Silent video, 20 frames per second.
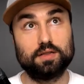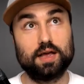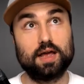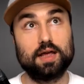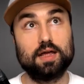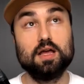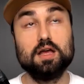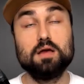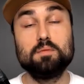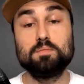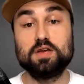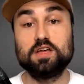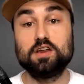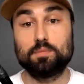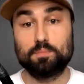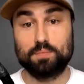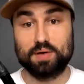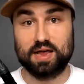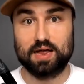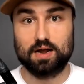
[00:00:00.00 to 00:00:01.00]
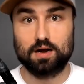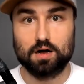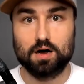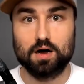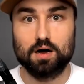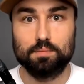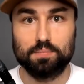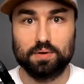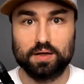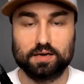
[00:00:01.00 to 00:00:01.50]
day Peter Pan
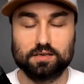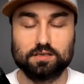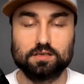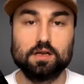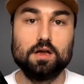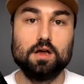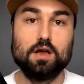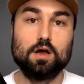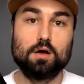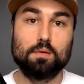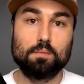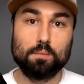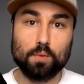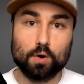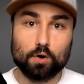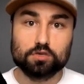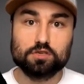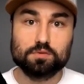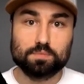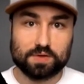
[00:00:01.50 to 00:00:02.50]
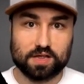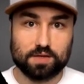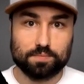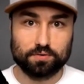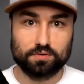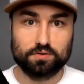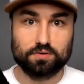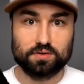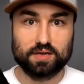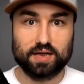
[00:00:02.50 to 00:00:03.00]
complex. Most
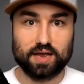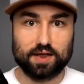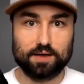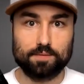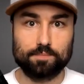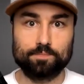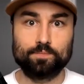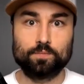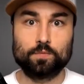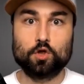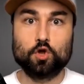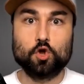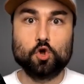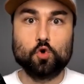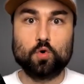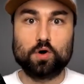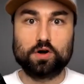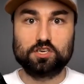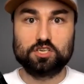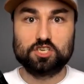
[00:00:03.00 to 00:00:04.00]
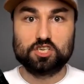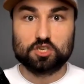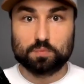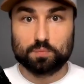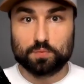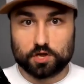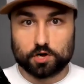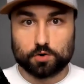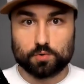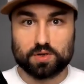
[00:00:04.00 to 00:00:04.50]
people today who are
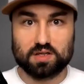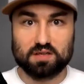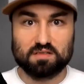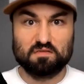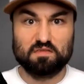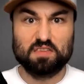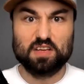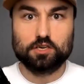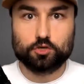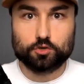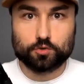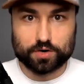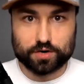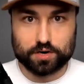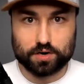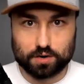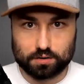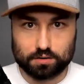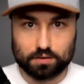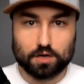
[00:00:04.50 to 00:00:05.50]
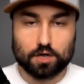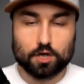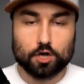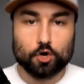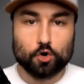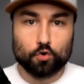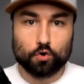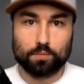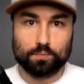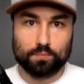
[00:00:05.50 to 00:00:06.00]
spewing vitriol,
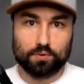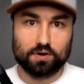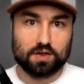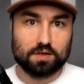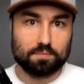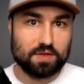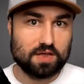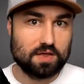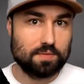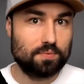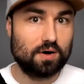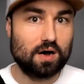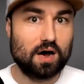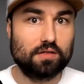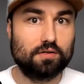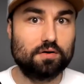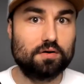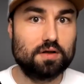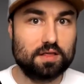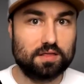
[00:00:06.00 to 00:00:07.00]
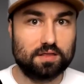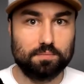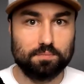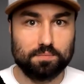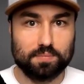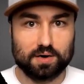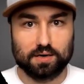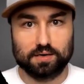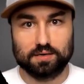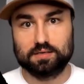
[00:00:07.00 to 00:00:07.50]
who are putting people underneath the
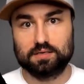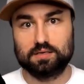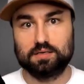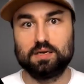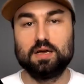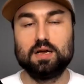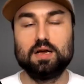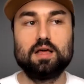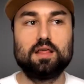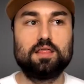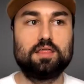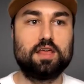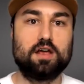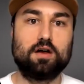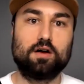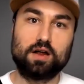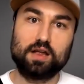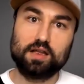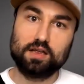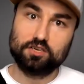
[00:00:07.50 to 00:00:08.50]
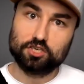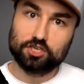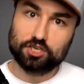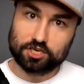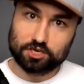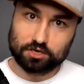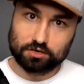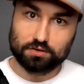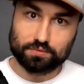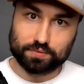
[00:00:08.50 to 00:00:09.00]
bus. They are
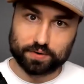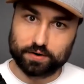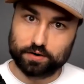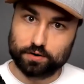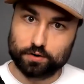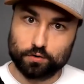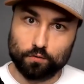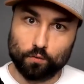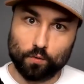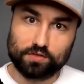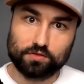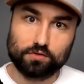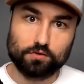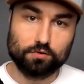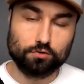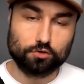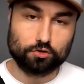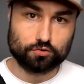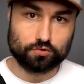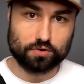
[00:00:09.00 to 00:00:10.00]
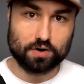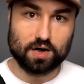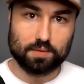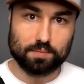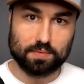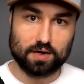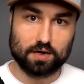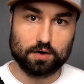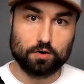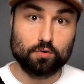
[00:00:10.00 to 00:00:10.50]
children who went through
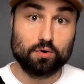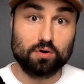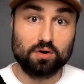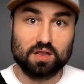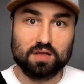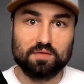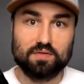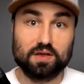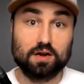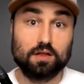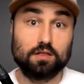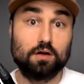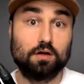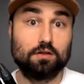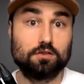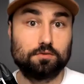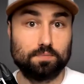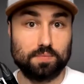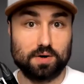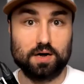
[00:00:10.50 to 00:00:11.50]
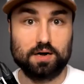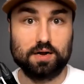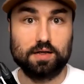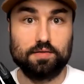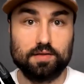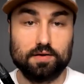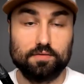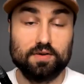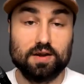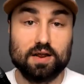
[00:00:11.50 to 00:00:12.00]
trauma, who are living in an adult's body.
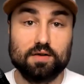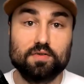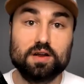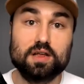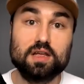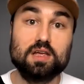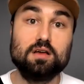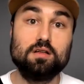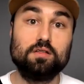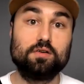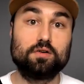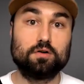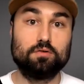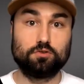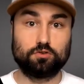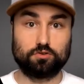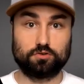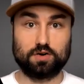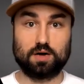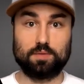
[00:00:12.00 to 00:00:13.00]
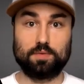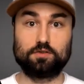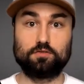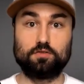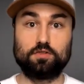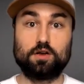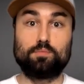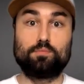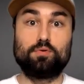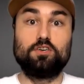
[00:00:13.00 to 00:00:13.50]
They've never healed their own trauma, so
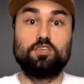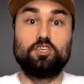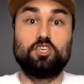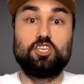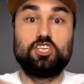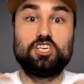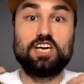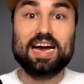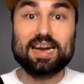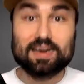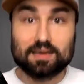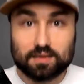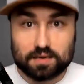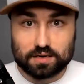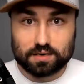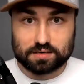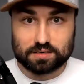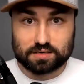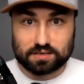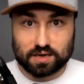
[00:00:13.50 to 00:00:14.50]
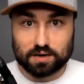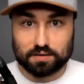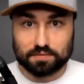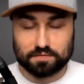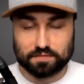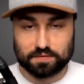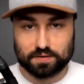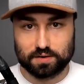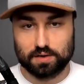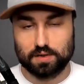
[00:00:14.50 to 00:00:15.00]
they're projecting
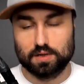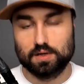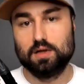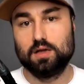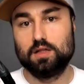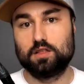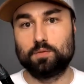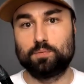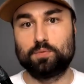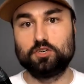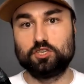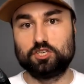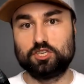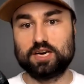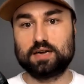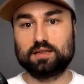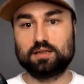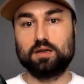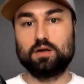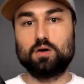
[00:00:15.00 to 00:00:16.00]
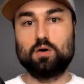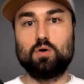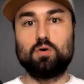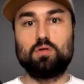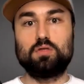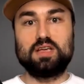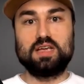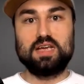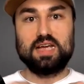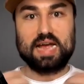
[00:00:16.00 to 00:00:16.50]
stuff. They're projecting
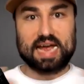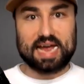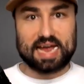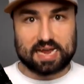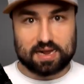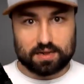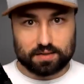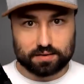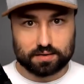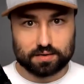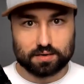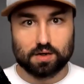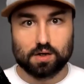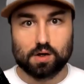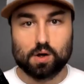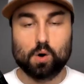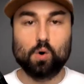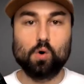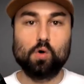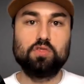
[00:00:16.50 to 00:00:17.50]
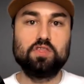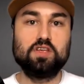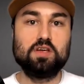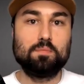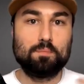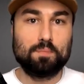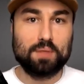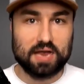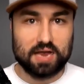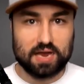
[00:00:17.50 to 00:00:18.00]
all the hate, all the
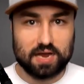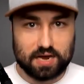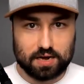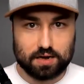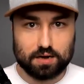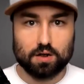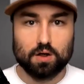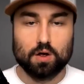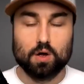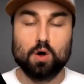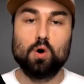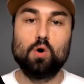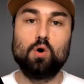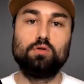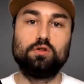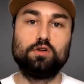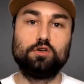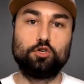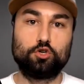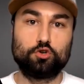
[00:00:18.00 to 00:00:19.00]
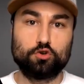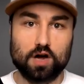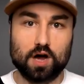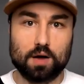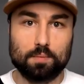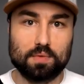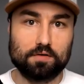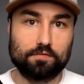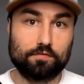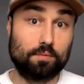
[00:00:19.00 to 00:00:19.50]
pain, all the
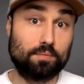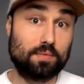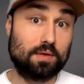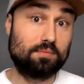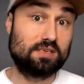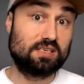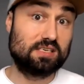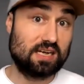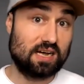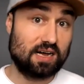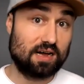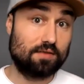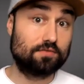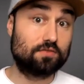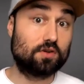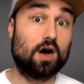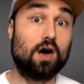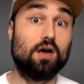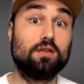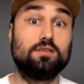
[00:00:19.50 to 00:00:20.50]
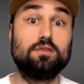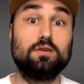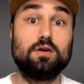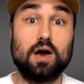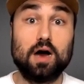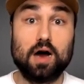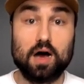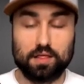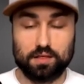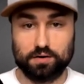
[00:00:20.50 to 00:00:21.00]
trauma from themselves onto
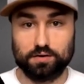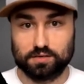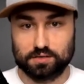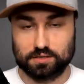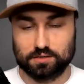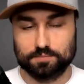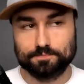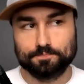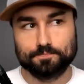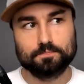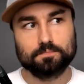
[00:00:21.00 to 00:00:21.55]
others.